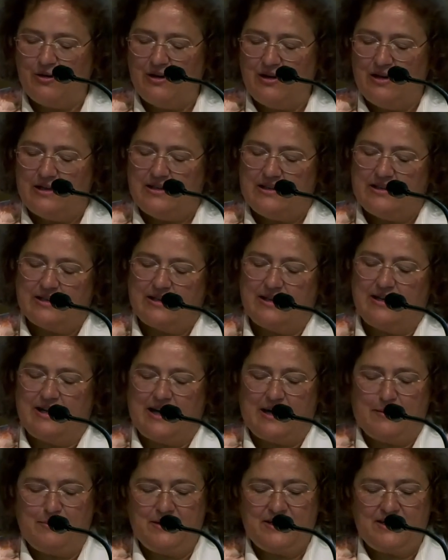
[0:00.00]
When
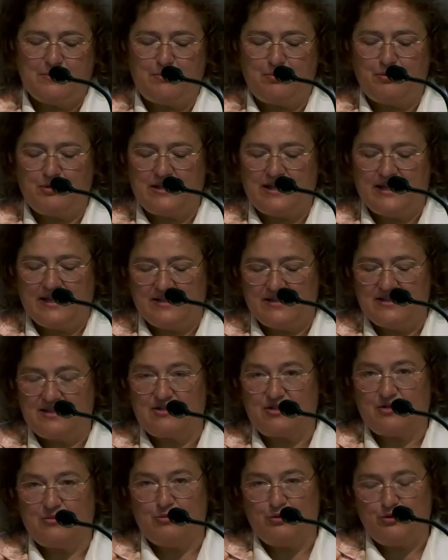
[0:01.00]
vitality is integrated into the
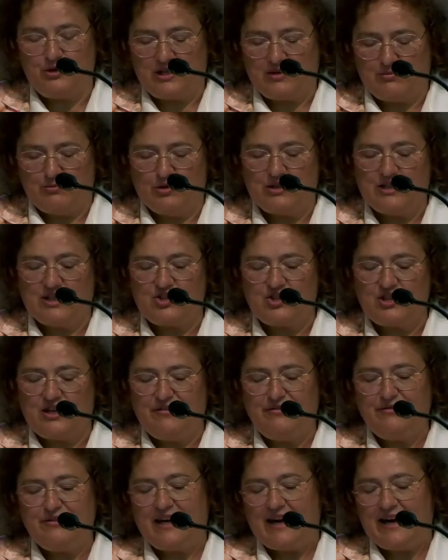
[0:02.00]
human being, it is
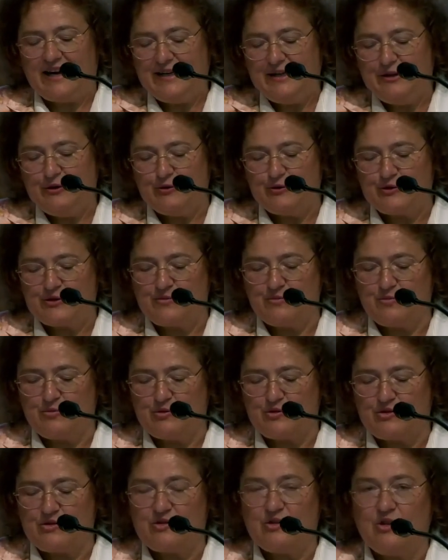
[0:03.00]
possible, according to Stein, to
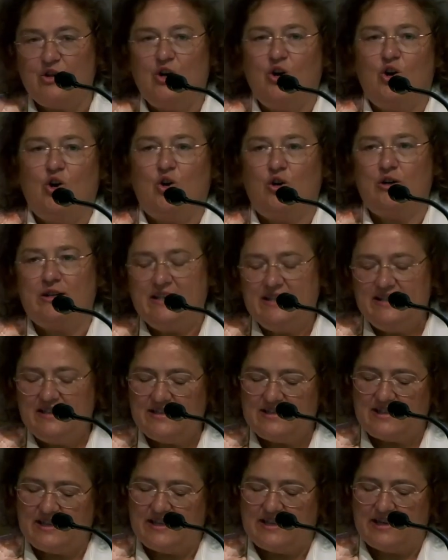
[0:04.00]
transform eros
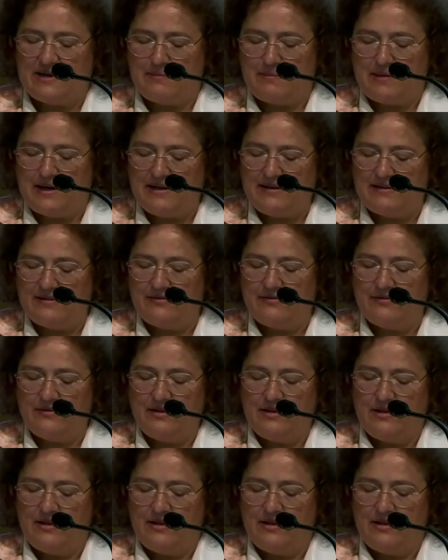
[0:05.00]
into caritas.